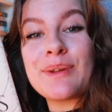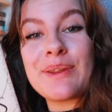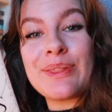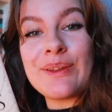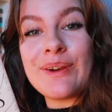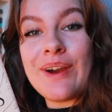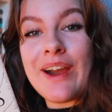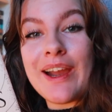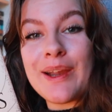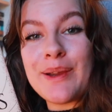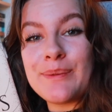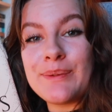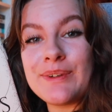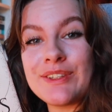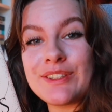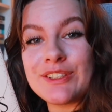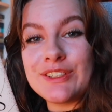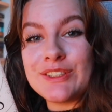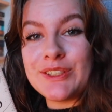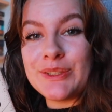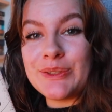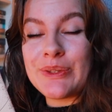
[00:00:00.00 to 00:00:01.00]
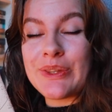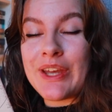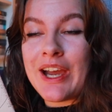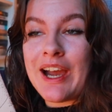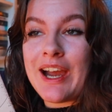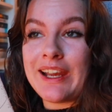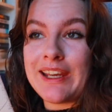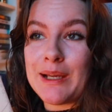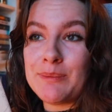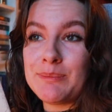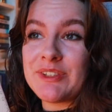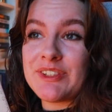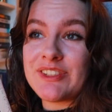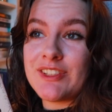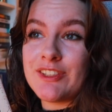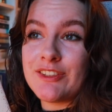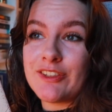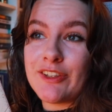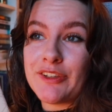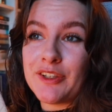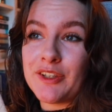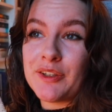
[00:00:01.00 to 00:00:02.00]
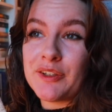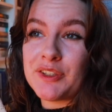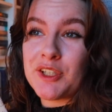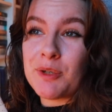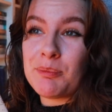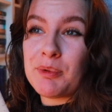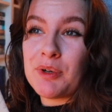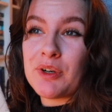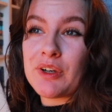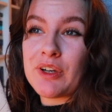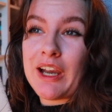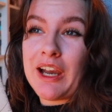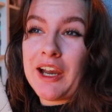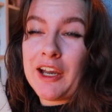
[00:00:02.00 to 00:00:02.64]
I thought I would do that. I am listening to the audiobook.